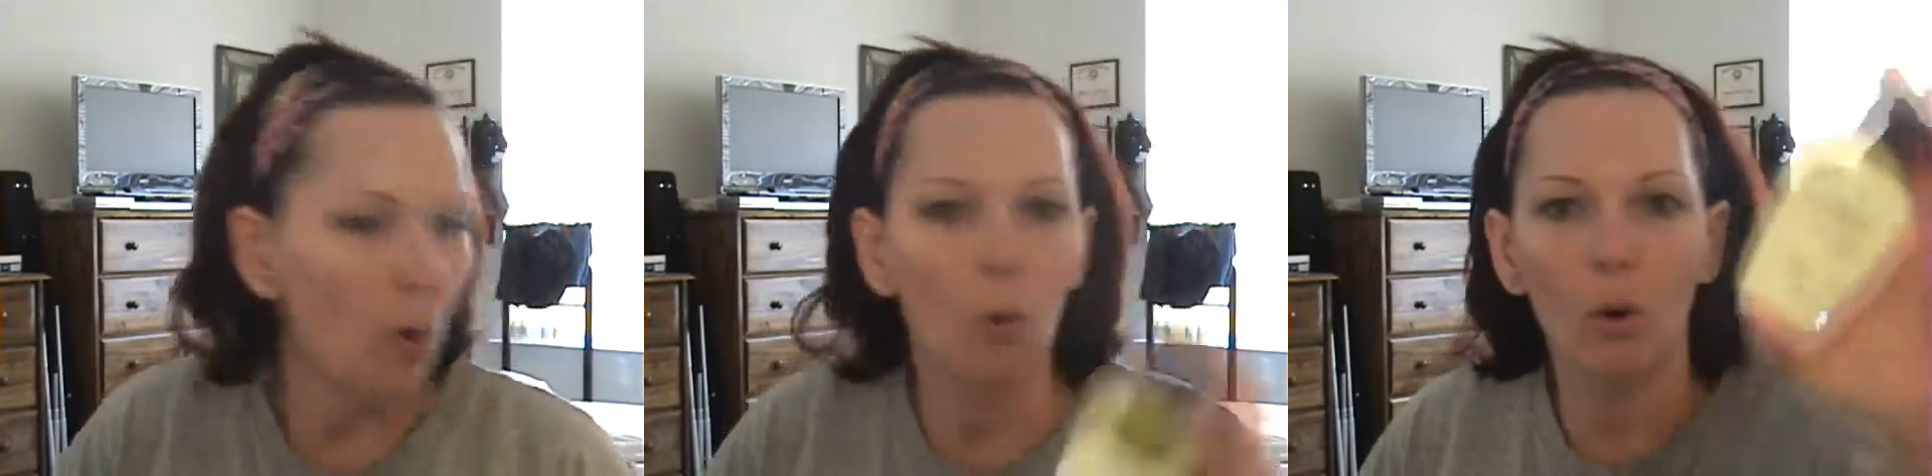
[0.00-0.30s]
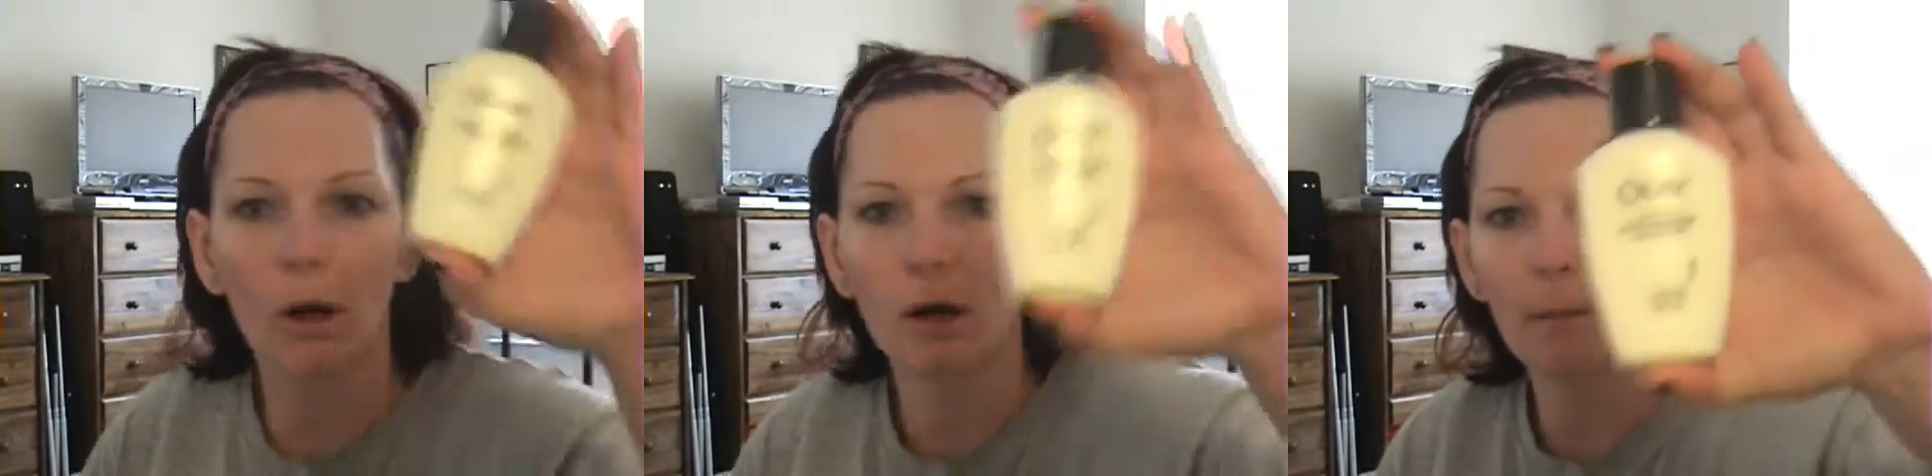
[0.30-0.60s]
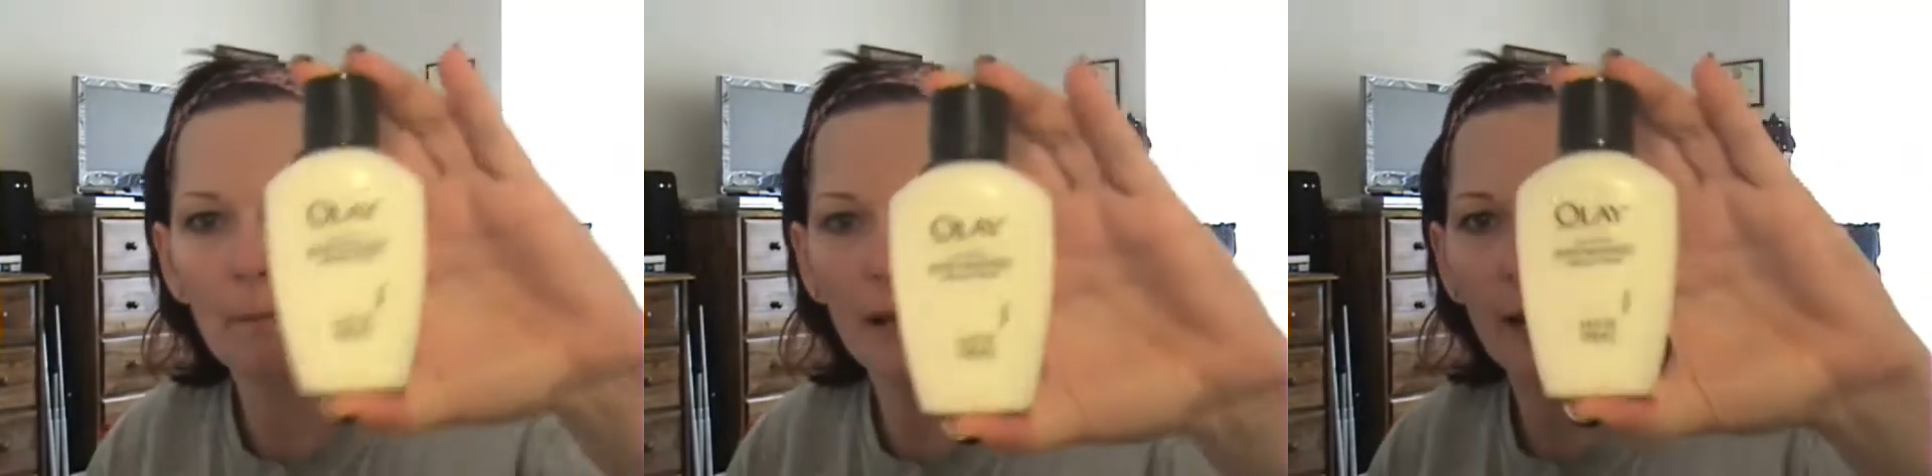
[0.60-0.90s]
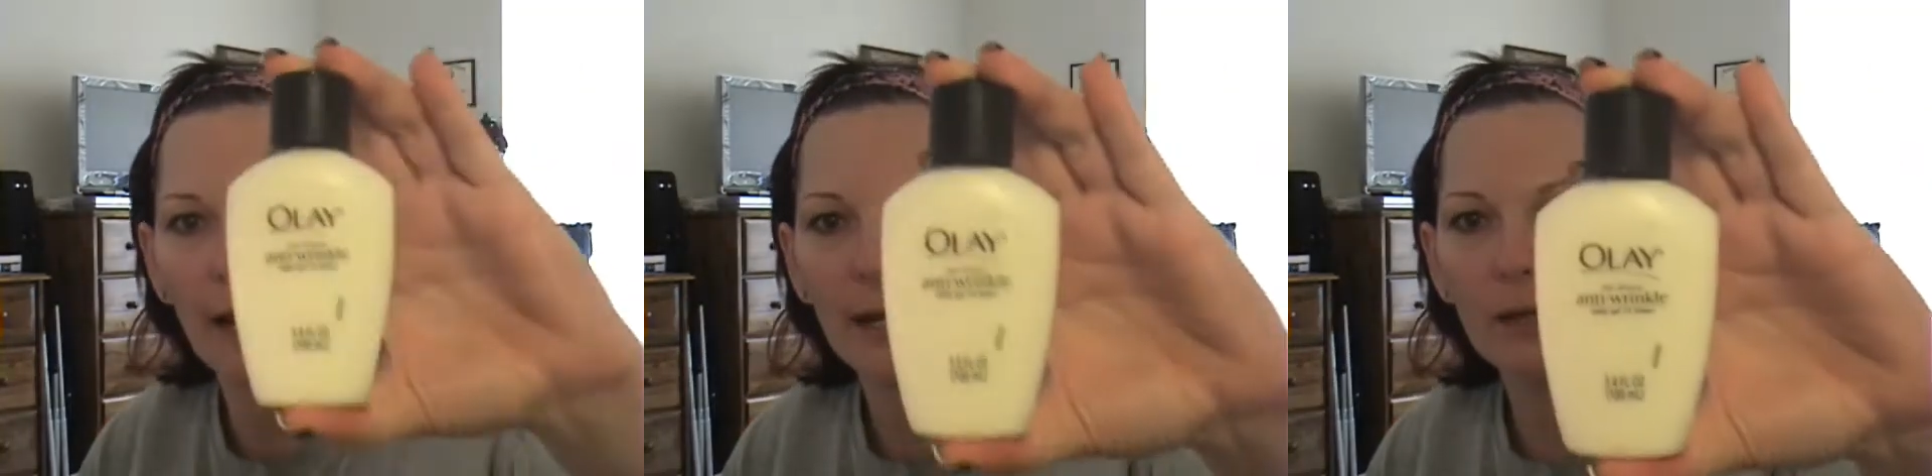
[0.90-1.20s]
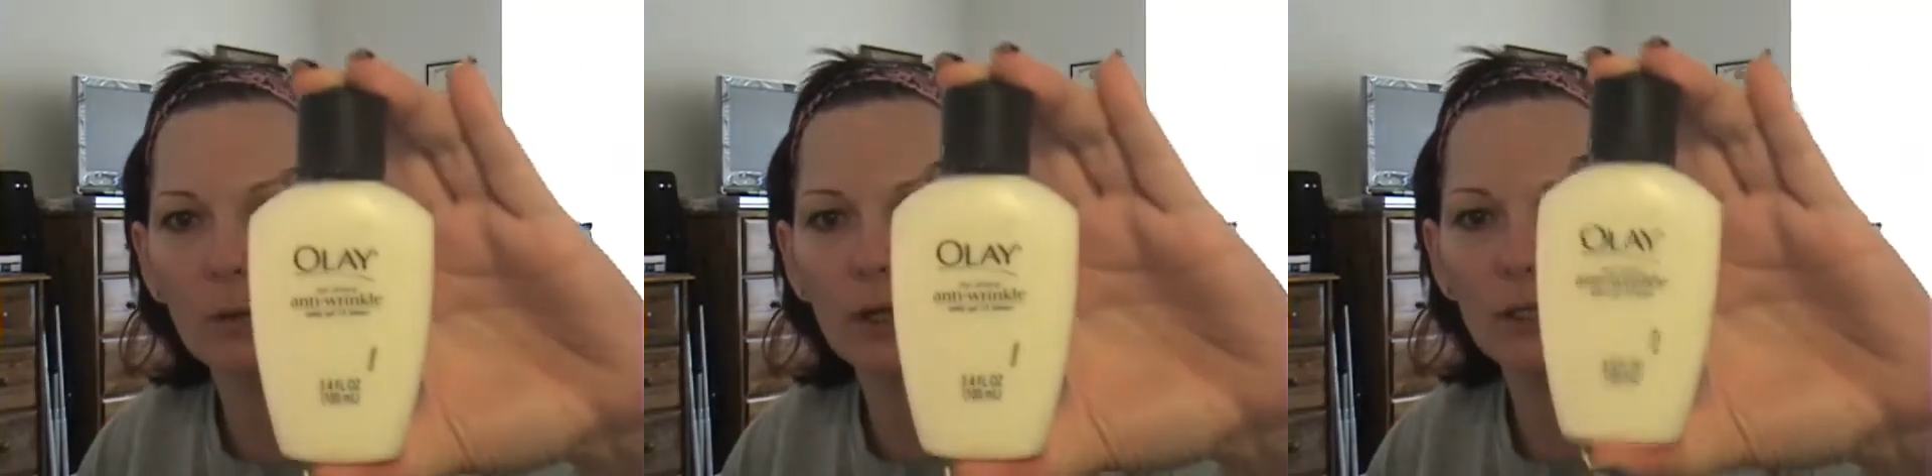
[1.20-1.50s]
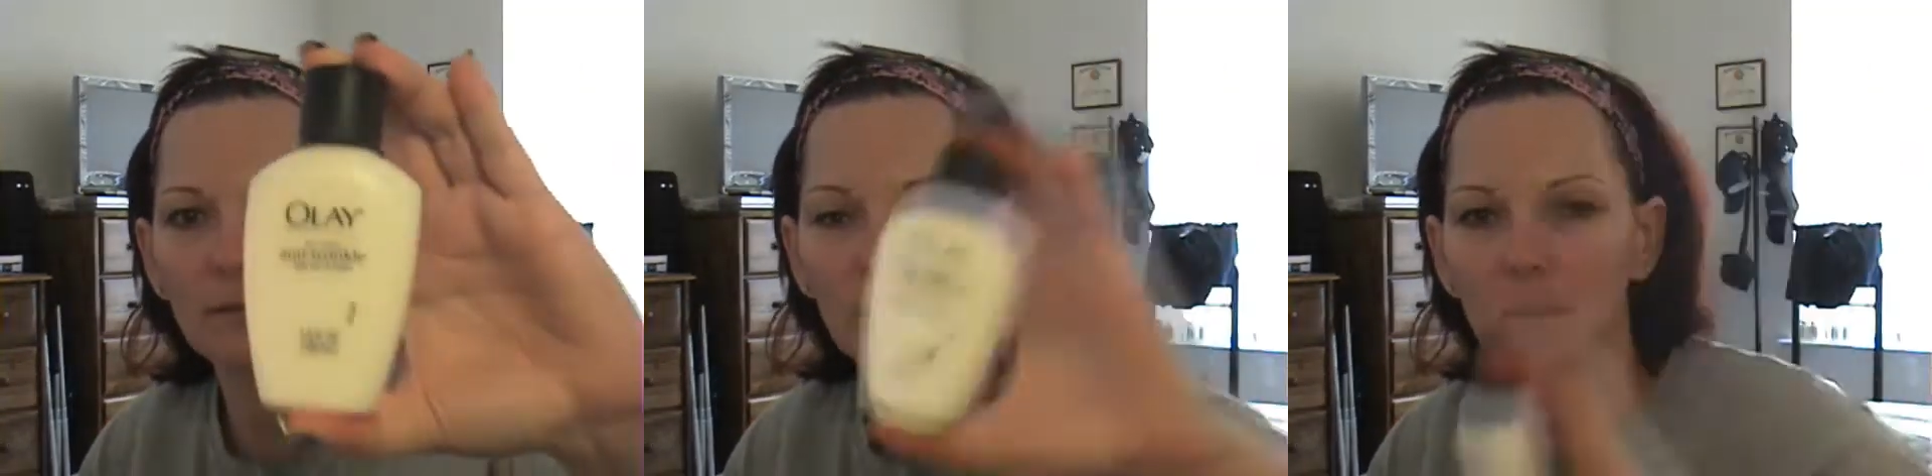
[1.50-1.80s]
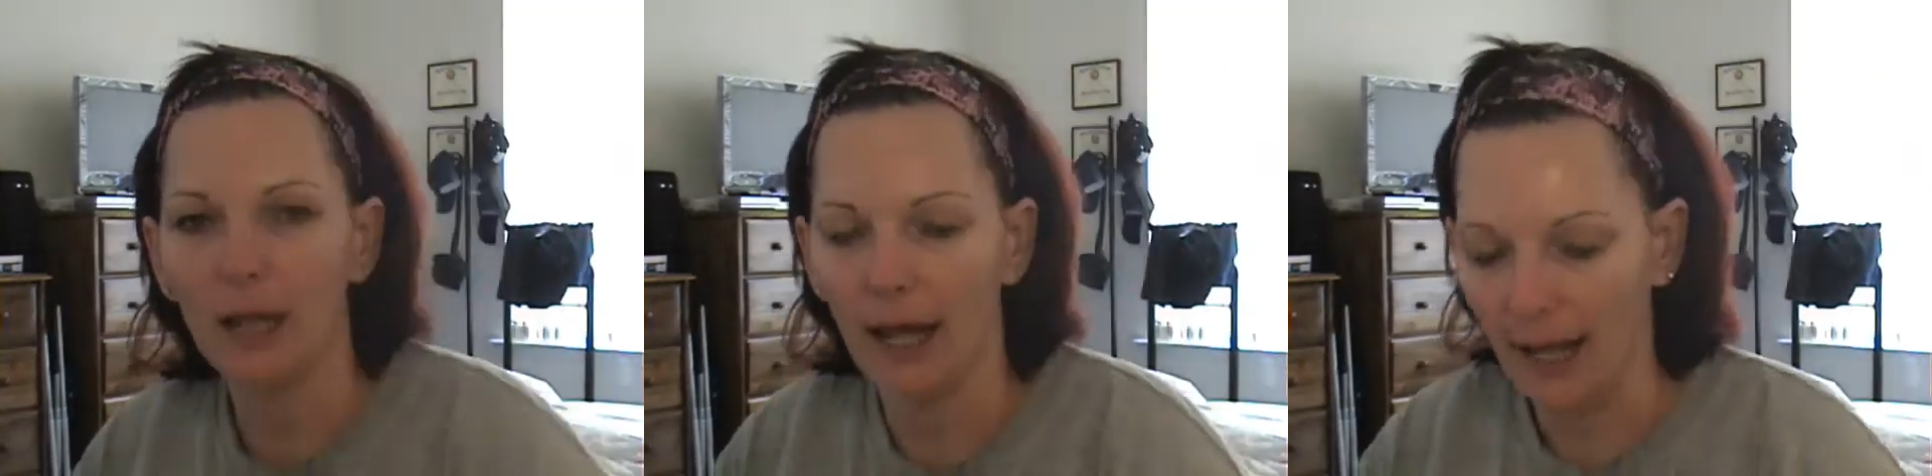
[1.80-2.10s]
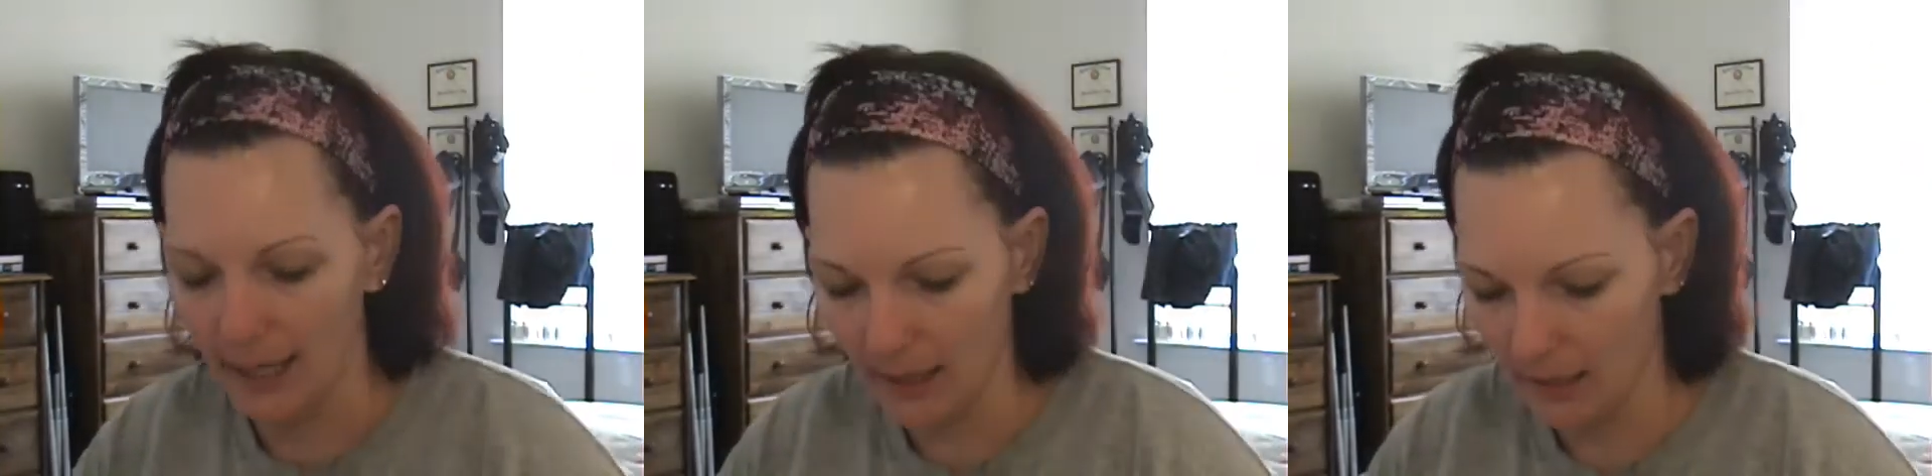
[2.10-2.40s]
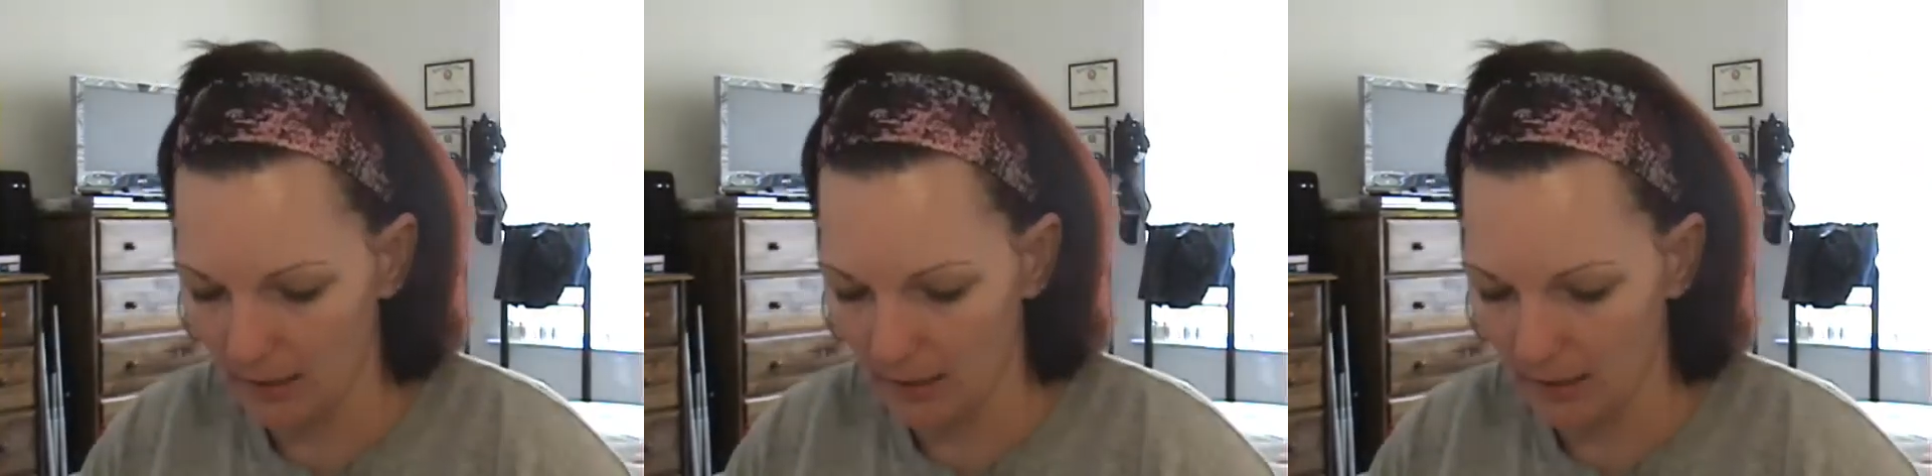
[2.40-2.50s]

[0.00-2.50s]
or my oil of Olay,